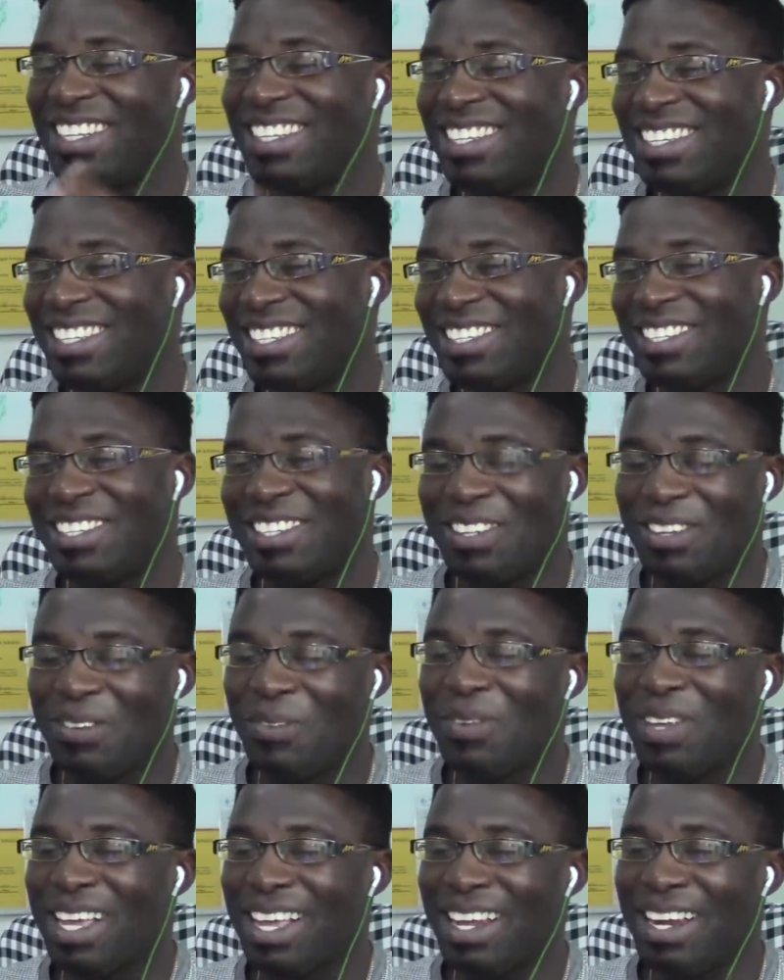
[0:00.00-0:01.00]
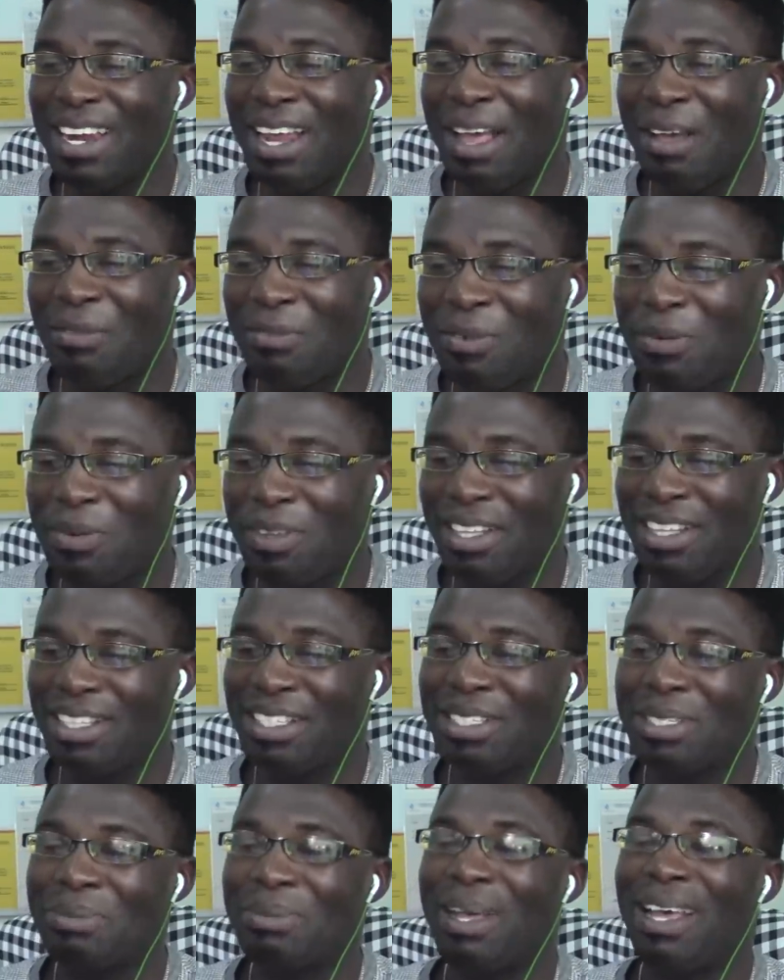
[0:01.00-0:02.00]
This is we can laugh and we
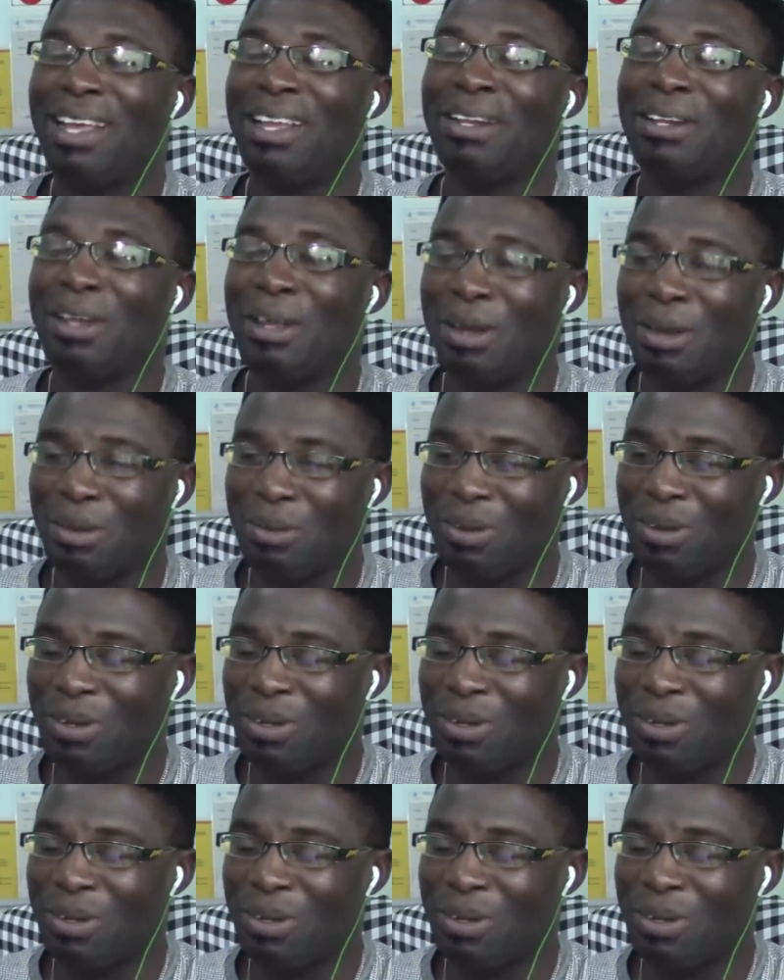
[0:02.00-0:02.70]
can smile now.